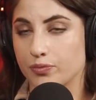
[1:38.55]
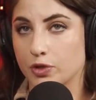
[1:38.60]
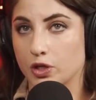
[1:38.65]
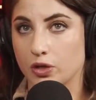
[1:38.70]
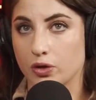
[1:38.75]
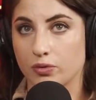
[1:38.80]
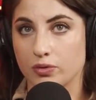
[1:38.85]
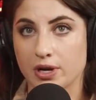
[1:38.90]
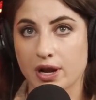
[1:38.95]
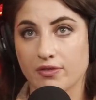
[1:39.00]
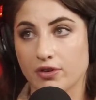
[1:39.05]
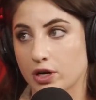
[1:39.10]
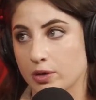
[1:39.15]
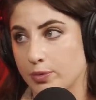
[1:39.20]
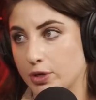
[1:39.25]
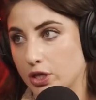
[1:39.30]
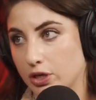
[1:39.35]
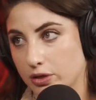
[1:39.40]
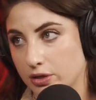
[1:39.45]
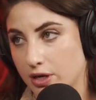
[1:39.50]
you know, never going to
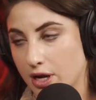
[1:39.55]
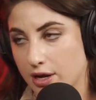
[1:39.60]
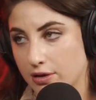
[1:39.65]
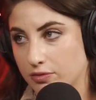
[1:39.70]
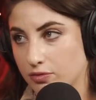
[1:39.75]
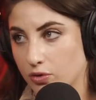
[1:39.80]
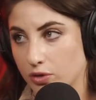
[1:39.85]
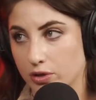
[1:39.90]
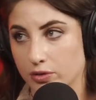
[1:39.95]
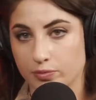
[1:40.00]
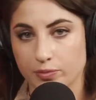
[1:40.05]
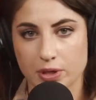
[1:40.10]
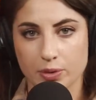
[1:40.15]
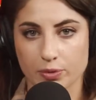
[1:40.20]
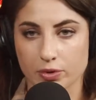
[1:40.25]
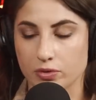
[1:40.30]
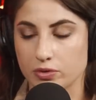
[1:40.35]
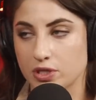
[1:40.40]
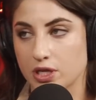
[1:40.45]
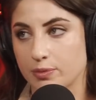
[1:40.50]
be good enough, or
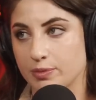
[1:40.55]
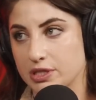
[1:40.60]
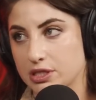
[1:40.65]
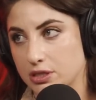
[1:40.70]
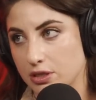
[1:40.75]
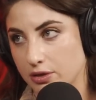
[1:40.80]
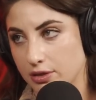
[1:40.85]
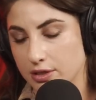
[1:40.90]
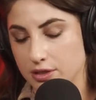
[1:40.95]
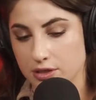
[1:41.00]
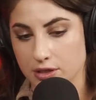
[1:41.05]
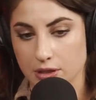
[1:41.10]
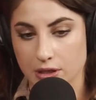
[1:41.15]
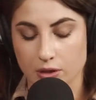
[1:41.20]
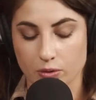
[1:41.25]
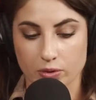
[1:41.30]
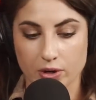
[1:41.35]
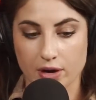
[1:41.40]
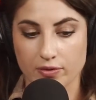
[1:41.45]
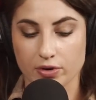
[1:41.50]
people don't take me seriously,
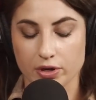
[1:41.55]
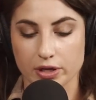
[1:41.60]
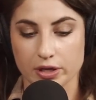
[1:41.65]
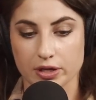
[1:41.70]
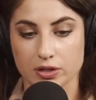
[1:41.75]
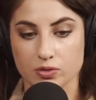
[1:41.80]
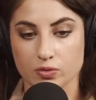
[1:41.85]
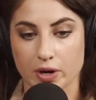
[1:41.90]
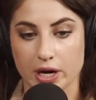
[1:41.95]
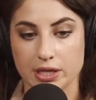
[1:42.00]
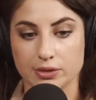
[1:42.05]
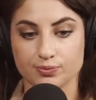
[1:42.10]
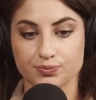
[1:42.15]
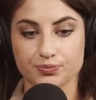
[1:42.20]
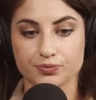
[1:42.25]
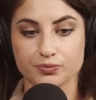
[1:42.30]
or whatever it is, right?